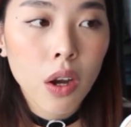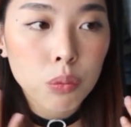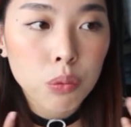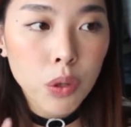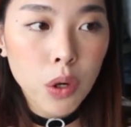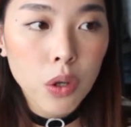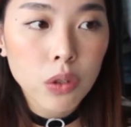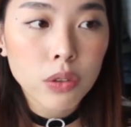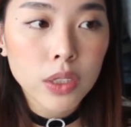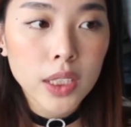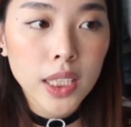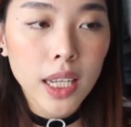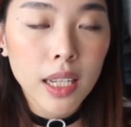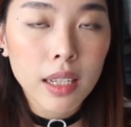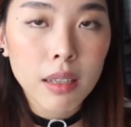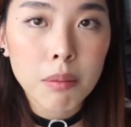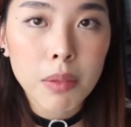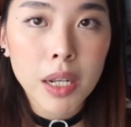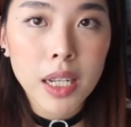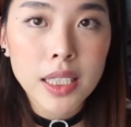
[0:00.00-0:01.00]
won't
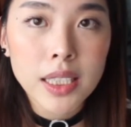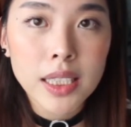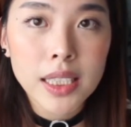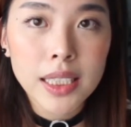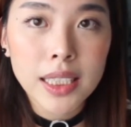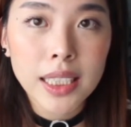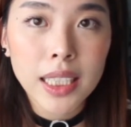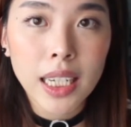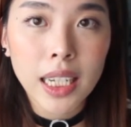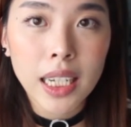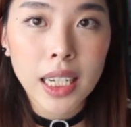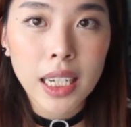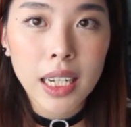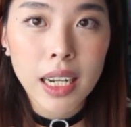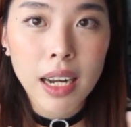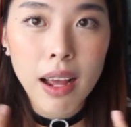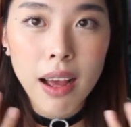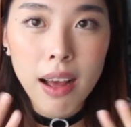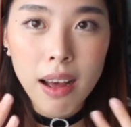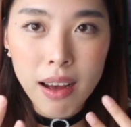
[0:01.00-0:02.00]
get my
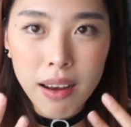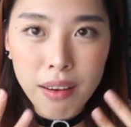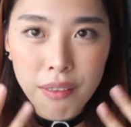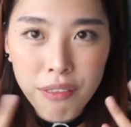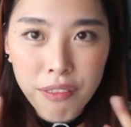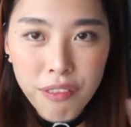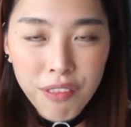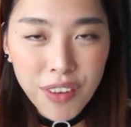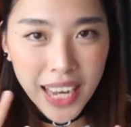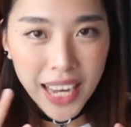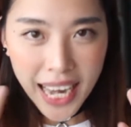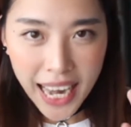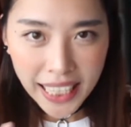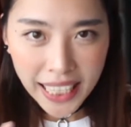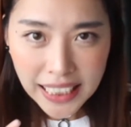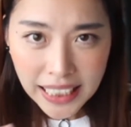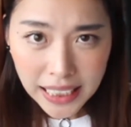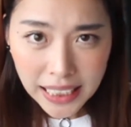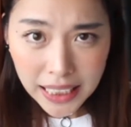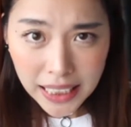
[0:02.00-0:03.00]
skin
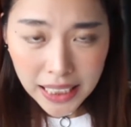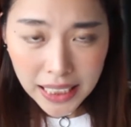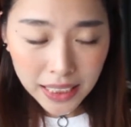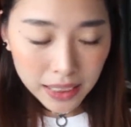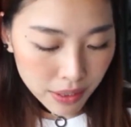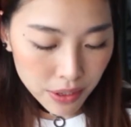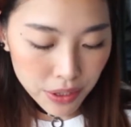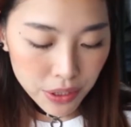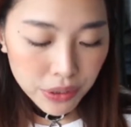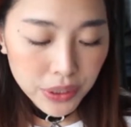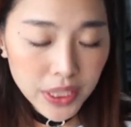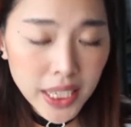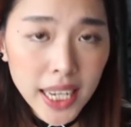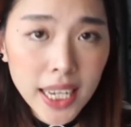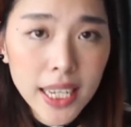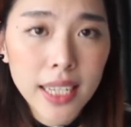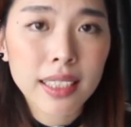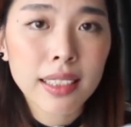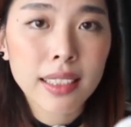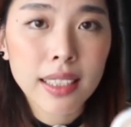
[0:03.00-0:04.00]
flaky. So
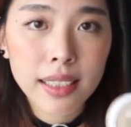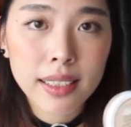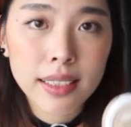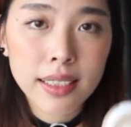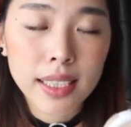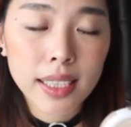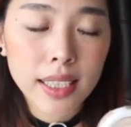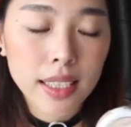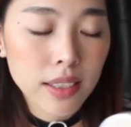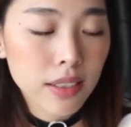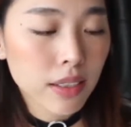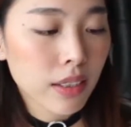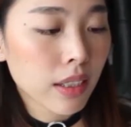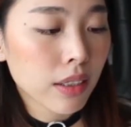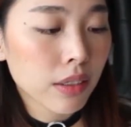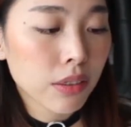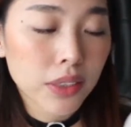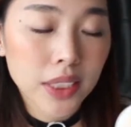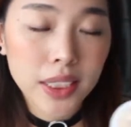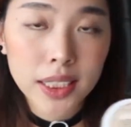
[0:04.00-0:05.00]
yeah, this is
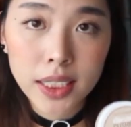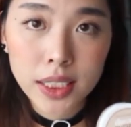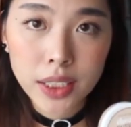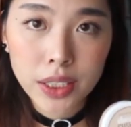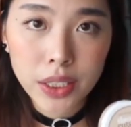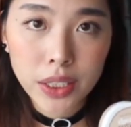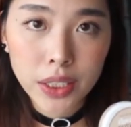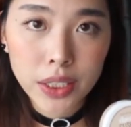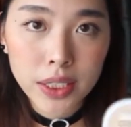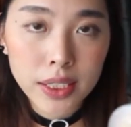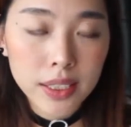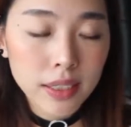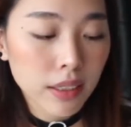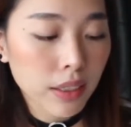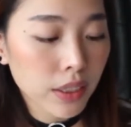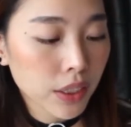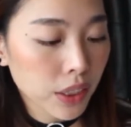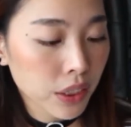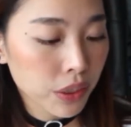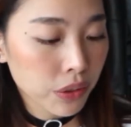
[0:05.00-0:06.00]
a really good
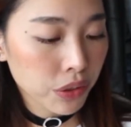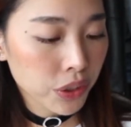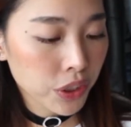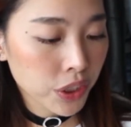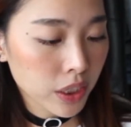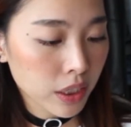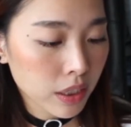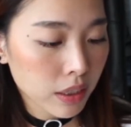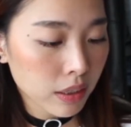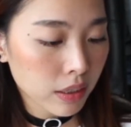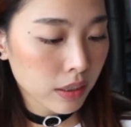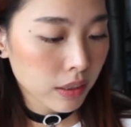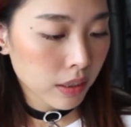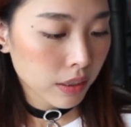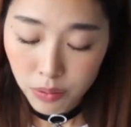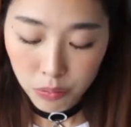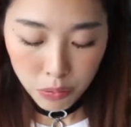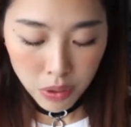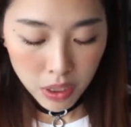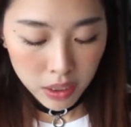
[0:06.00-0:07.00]
cushion.
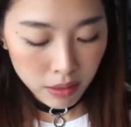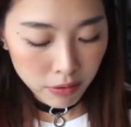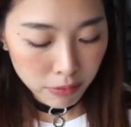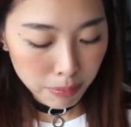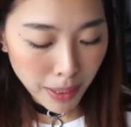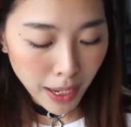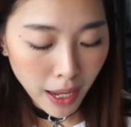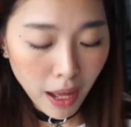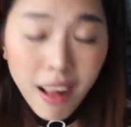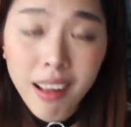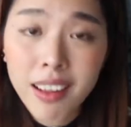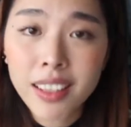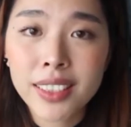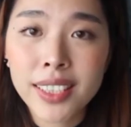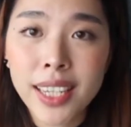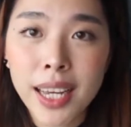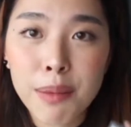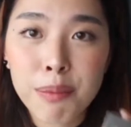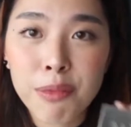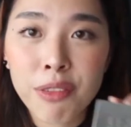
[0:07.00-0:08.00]
One of my
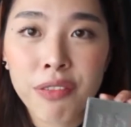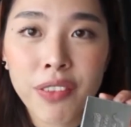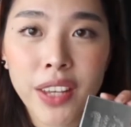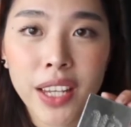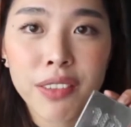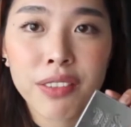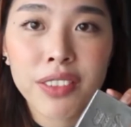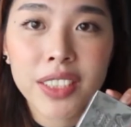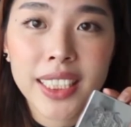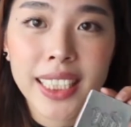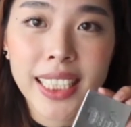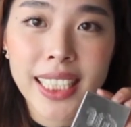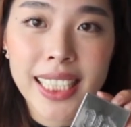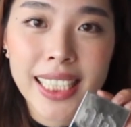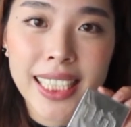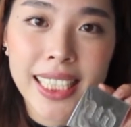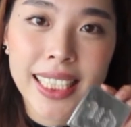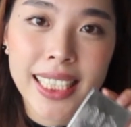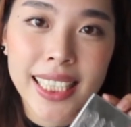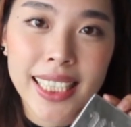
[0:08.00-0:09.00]
all-time favorite
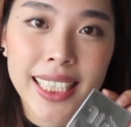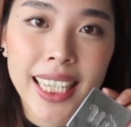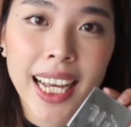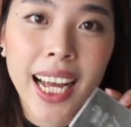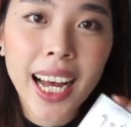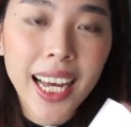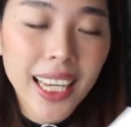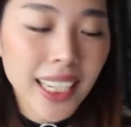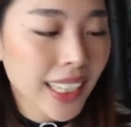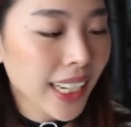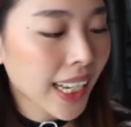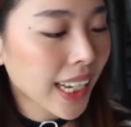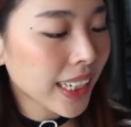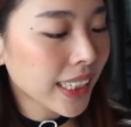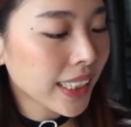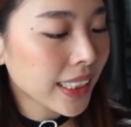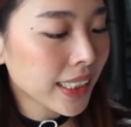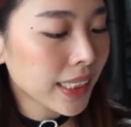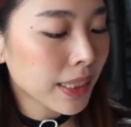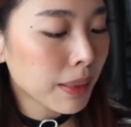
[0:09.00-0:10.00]
is this
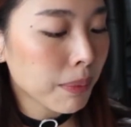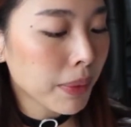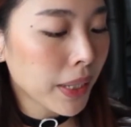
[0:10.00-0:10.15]
highlighter